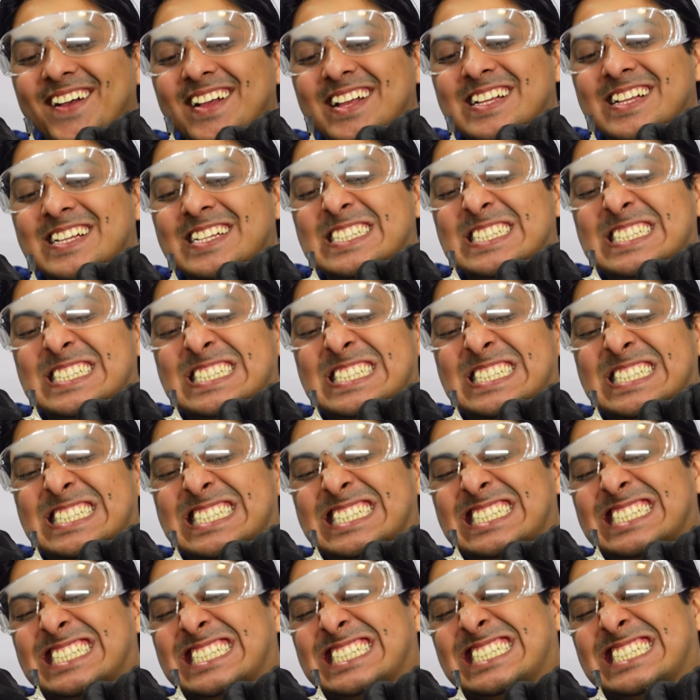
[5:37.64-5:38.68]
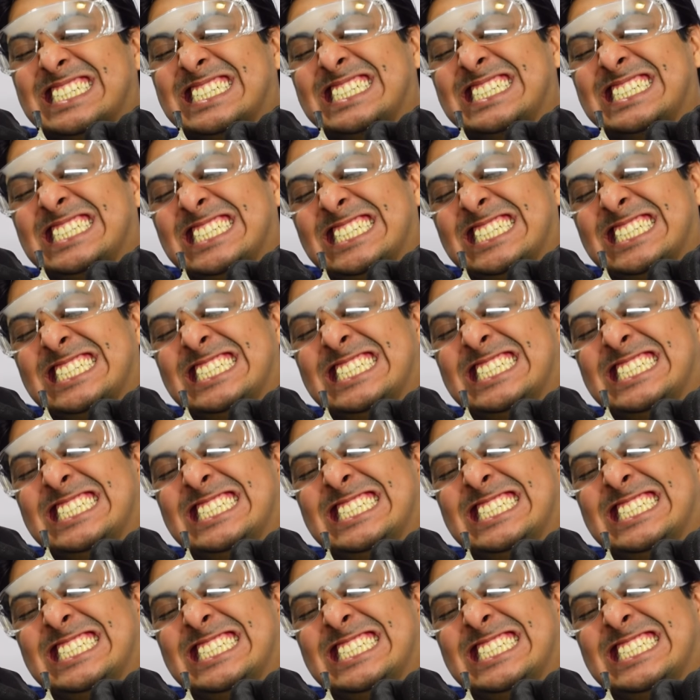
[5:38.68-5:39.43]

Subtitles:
(silence)